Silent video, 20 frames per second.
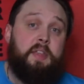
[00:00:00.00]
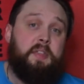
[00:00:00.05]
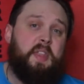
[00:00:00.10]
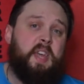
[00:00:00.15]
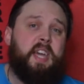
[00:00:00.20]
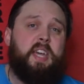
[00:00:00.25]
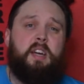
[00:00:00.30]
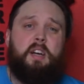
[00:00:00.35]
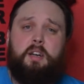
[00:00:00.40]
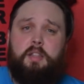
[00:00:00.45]

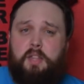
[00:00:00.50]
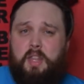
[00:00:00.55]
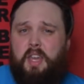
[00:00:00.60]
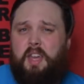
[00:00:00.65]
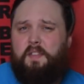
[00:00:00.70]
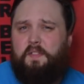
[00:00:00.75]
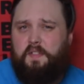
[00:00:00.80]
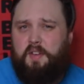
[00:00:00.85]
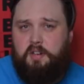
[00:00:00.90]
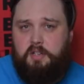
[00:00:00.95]

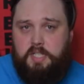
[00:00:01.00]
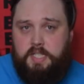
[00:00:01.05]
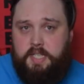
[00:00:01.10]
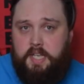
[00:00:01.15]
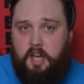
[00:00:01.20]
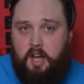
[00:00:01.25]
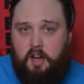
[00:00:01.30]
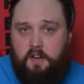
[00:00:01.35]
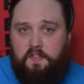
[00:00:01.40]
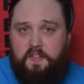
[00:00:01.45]
They're very
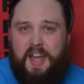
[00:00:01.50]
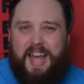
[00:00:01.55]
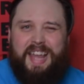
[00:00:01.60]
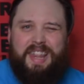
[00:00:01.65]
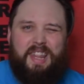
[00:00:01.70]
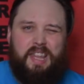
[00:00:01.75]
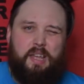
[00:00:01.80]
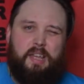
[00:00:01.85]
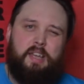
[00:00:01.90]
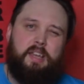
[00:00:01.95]
tough
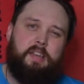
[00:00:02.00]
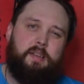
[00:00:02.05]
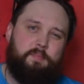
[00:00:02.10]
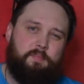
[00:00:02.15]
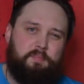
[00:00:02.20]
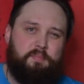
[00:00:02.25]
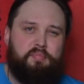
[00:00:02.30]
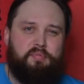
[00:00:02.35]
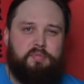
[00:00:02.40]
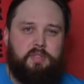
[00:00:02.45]
and they're
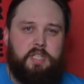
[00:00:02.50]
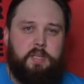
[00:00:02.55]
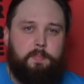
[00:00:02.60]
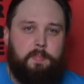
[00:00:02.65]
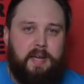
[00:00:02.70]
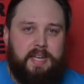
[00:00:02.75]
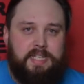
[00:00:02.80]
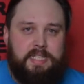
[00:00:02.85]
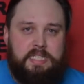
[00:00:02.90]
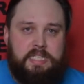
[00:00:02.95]
pretty
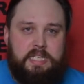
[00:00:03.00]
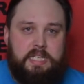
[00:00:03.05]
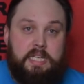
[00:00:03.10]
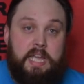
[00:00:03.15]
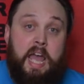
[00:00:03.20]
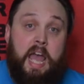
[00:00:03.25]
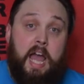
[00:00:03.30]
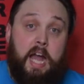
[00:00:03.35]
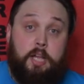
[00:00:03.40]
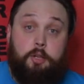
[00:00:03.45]
basic,
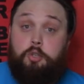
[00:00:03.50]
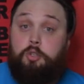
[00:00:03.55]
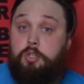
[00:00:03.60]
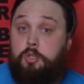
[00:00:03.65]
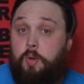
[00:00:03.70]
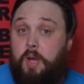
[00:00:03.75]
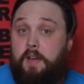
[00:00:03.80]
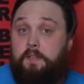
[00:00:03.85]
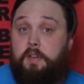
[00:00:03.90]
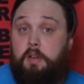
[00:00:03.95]
and you do
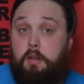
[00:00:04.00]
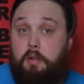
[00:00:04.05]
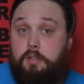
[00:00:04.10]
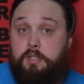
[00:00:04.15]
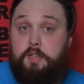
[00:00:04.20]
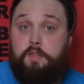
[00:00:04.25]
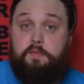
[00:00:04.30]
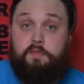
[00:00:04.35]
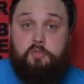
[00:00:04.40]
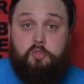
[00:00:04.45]
have lots
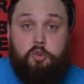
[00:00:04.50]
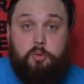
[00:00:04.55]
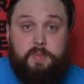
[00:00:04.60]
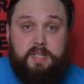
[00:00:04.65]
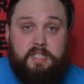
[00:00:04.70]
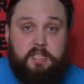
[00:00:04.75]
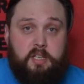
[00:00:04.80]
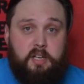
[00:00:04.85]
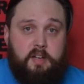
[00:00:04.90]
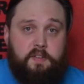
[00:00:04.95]
of room
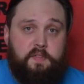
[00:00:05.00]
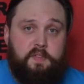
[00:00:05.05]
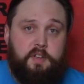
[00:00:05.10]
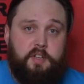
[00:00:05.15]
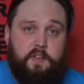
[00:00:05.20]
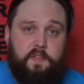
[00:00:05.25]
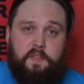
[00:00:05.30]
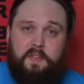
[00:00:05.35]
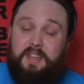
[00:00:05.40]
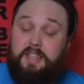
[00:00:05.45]
inside for
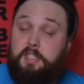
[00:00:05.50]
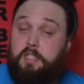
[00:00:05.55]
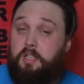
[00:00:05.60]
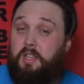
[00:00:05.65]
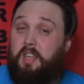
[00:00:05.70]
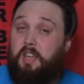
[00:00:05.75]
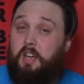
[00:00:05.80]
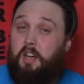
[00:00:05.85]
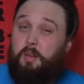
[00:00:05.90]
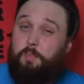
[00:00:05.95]
your feet, so
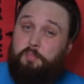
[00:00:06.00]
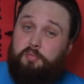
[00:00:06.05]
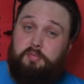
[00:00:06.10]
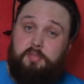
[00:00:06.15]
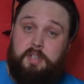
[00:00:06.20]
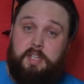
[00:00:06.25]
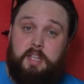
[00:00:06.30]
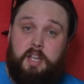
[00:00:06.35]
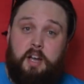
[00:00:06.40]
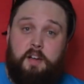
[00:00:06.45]
they are
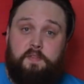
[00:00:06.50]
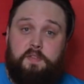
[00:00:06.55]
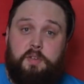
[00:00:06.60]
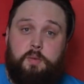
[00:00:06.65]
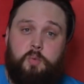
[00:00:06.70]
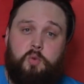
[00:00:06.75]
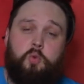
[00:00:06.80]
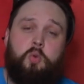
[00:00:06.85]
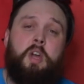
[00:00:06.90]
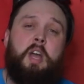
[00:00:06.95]
pretty
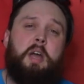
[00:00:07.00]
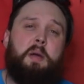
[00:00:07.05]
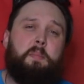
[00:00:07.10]
comfortable,